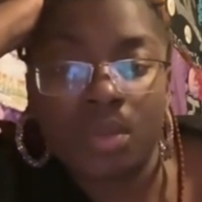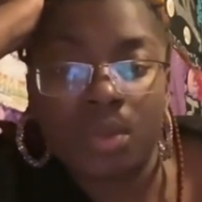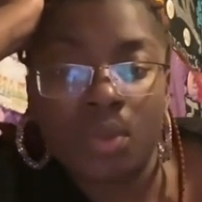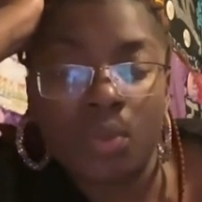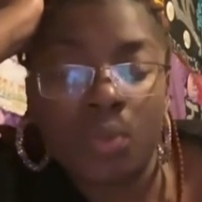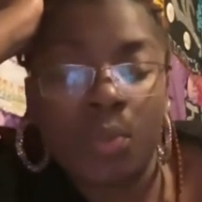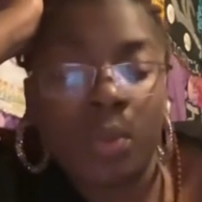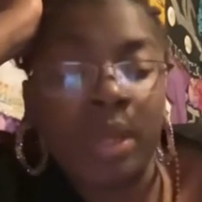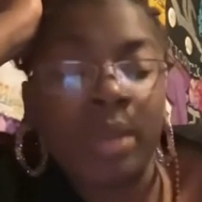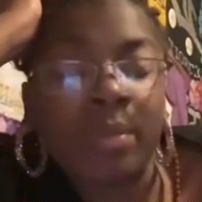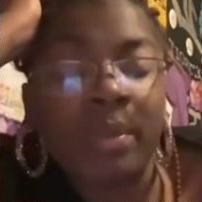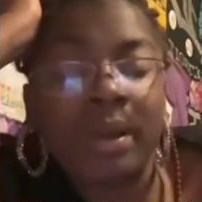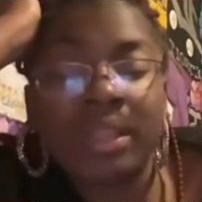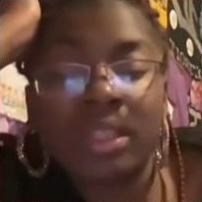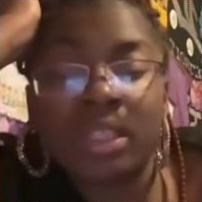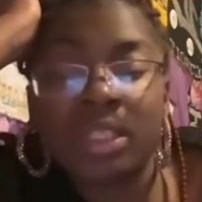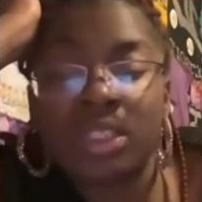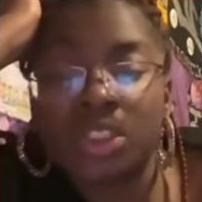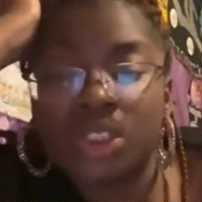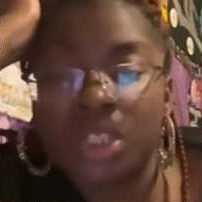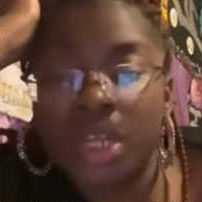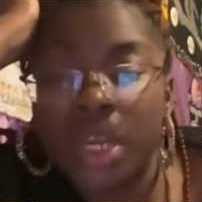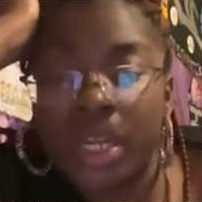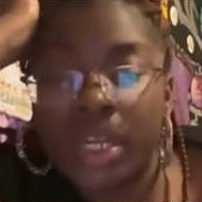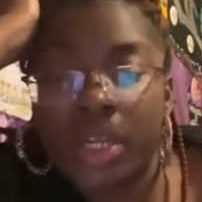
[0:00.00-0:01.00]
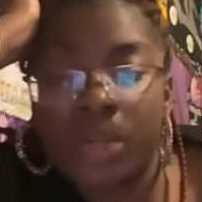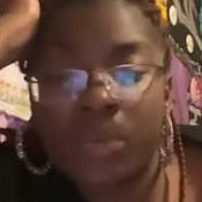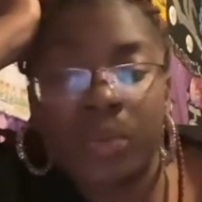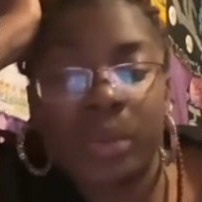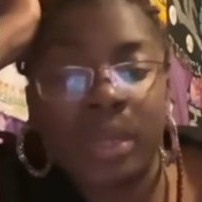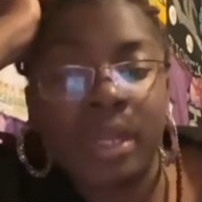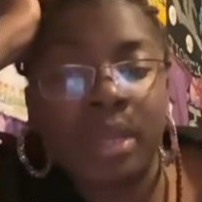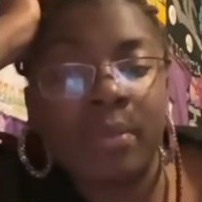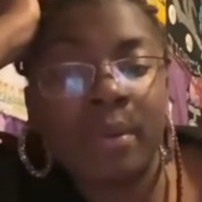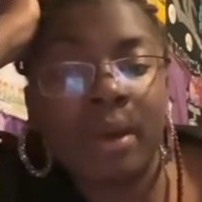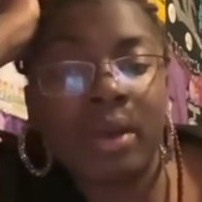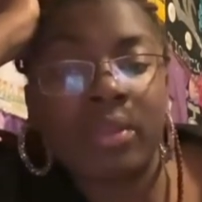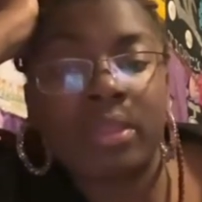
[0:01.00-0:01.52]
Read about the journey. Read
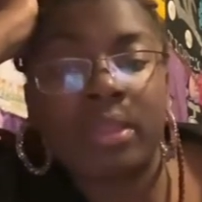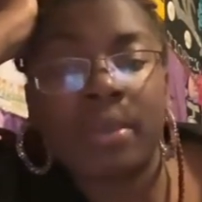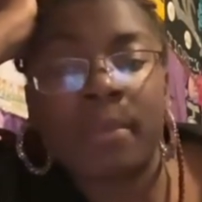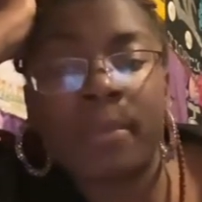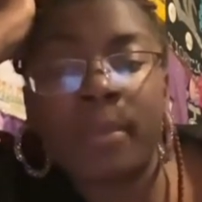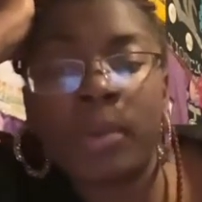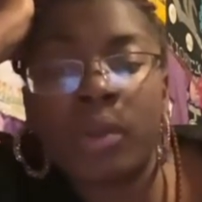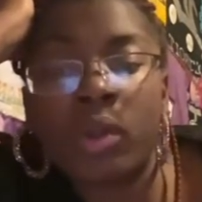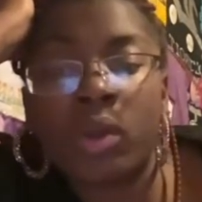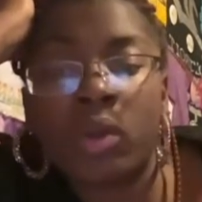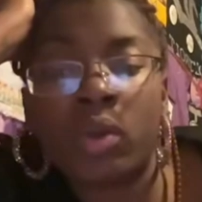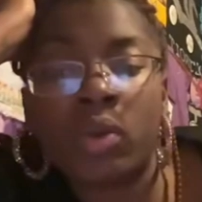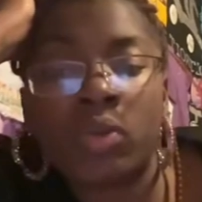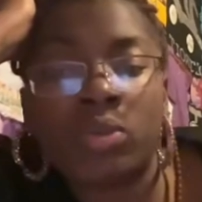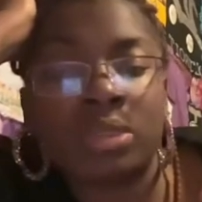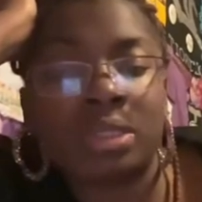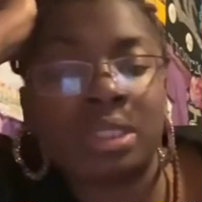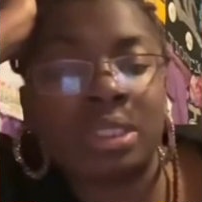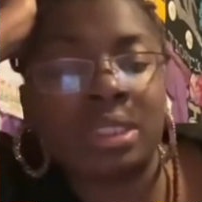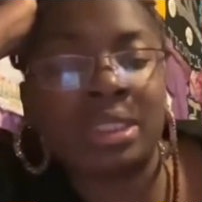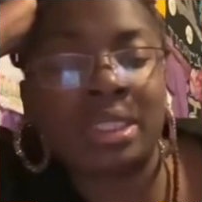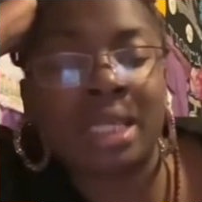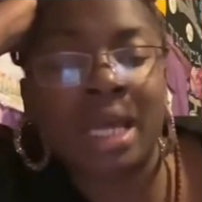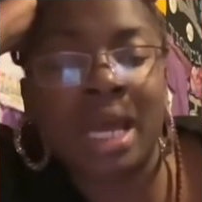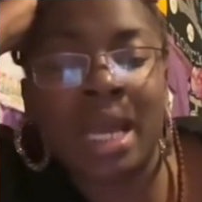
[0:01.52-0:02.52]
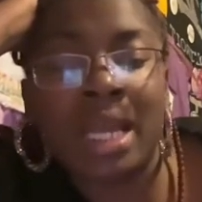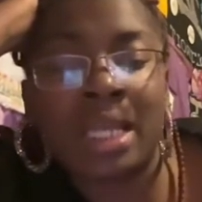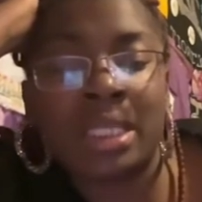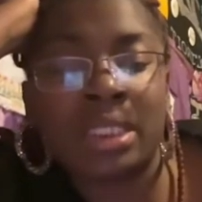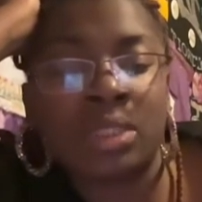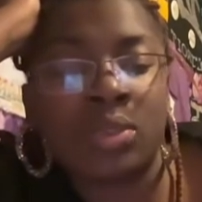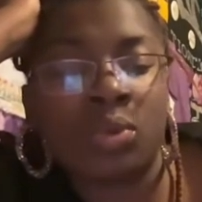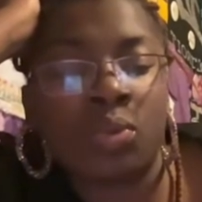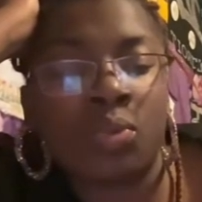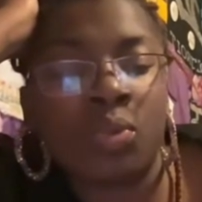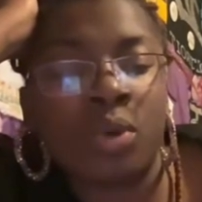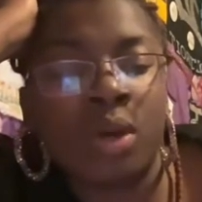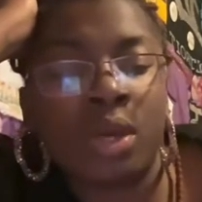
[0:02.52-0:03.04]
about the miracles, the signs,
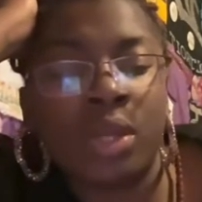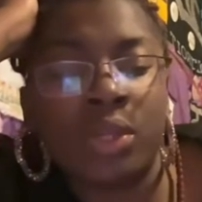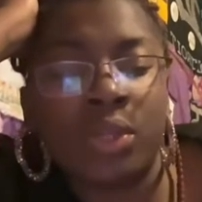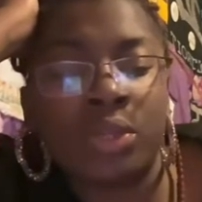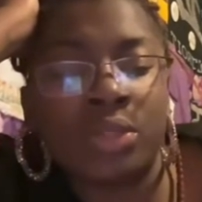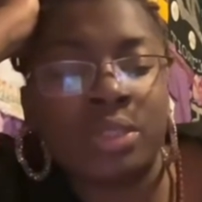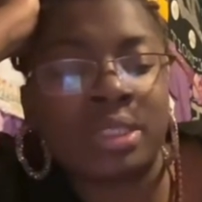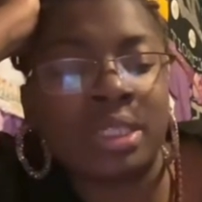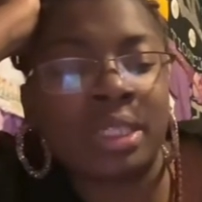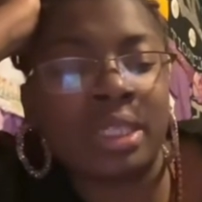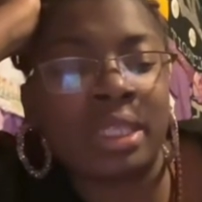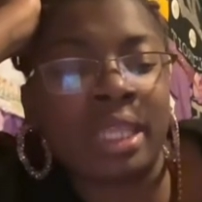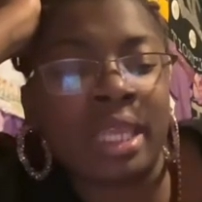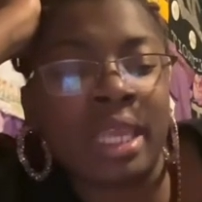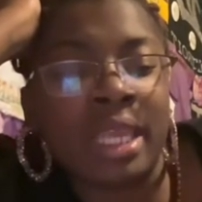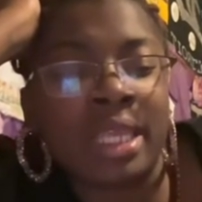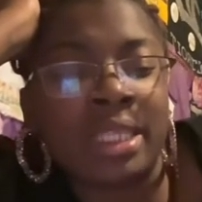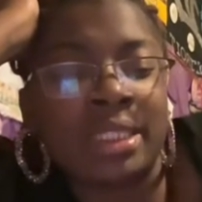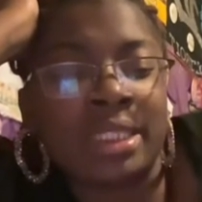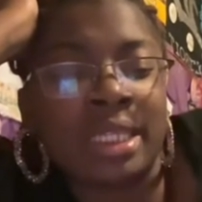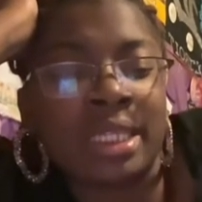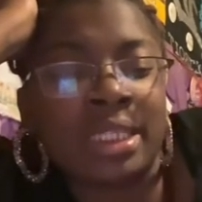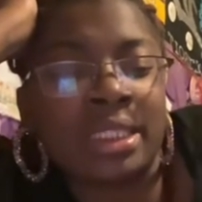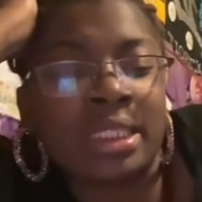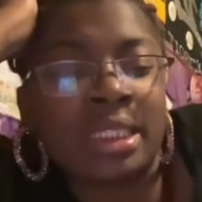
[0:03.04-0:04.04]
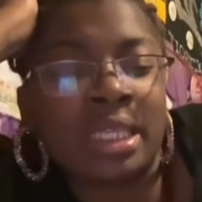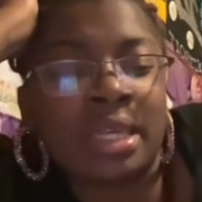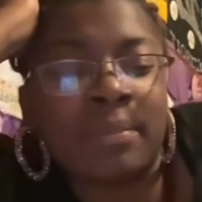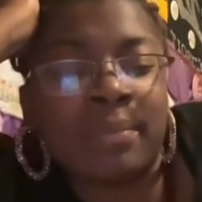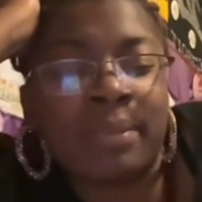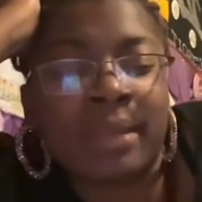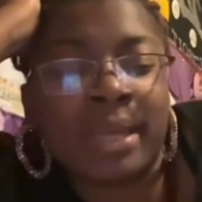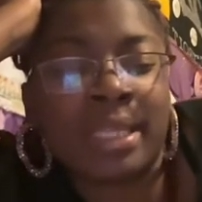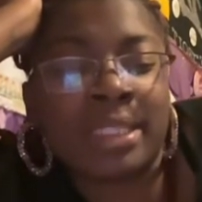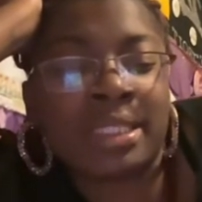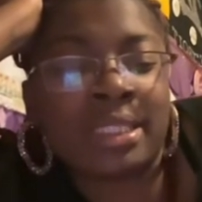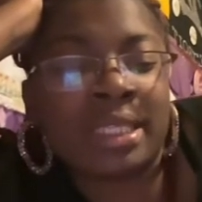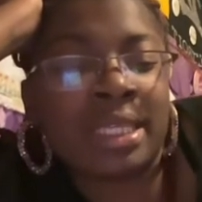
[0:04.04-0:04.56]
the wonders, the things that took
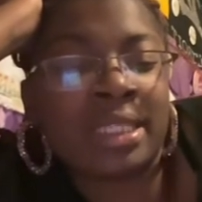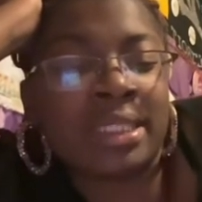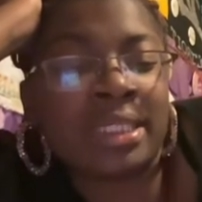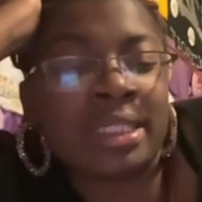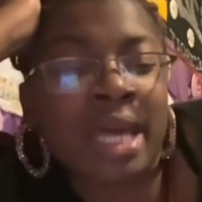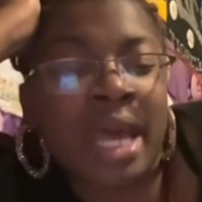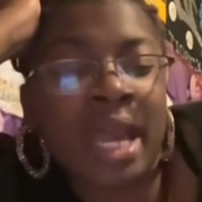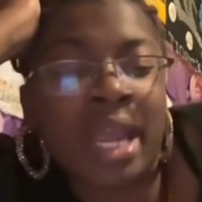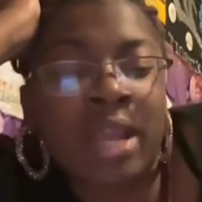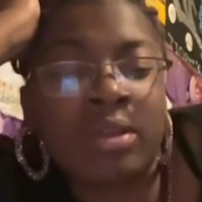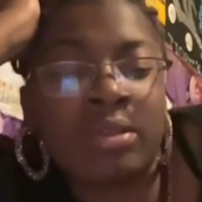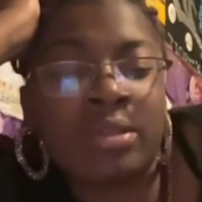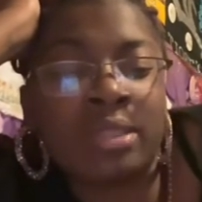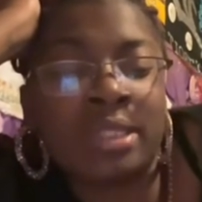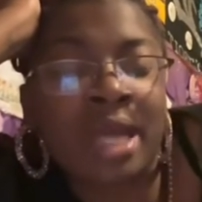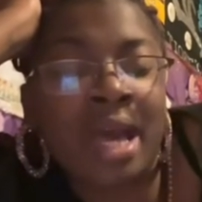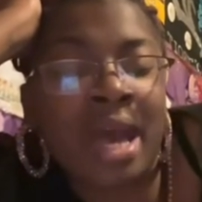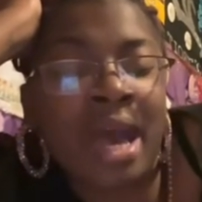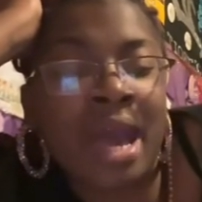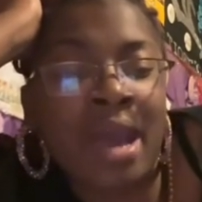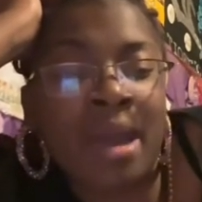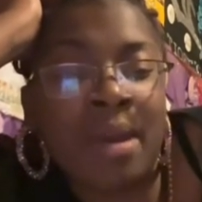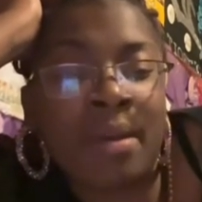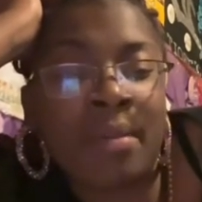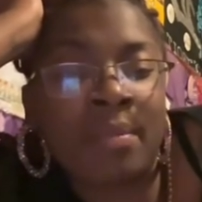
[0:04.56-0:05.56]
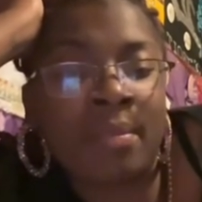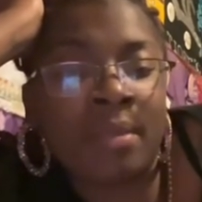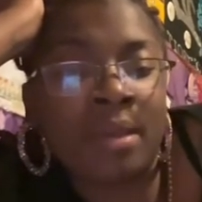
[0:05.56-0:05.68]
place the entire time.